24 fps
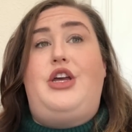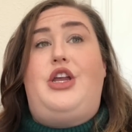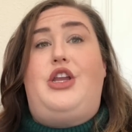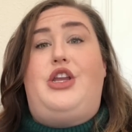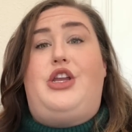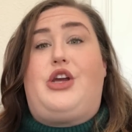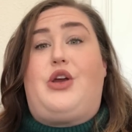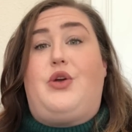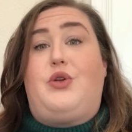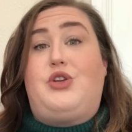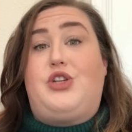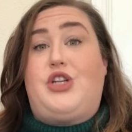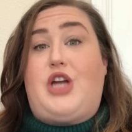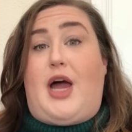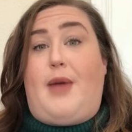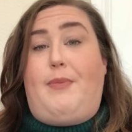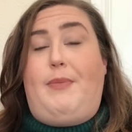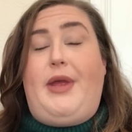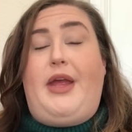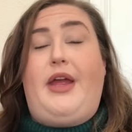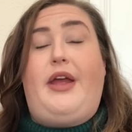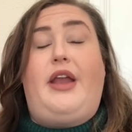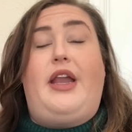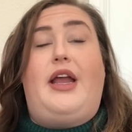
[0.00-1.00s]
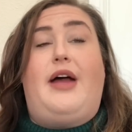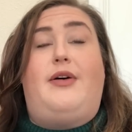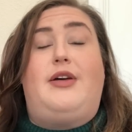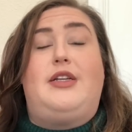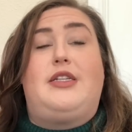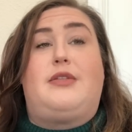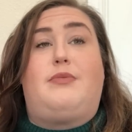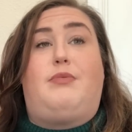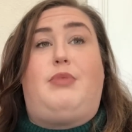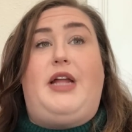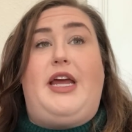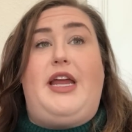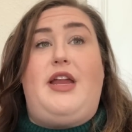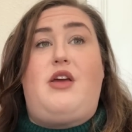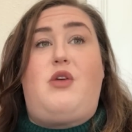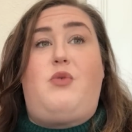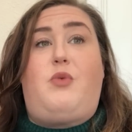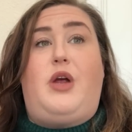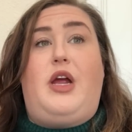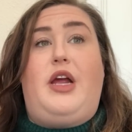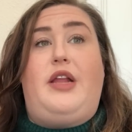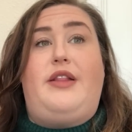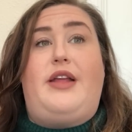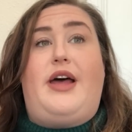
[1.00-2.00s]
to go shopping, and I was planning on
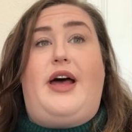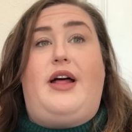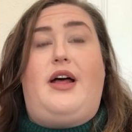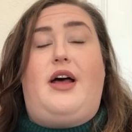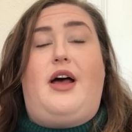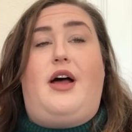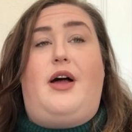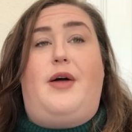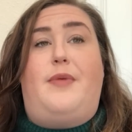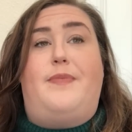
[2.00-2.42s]
wearing that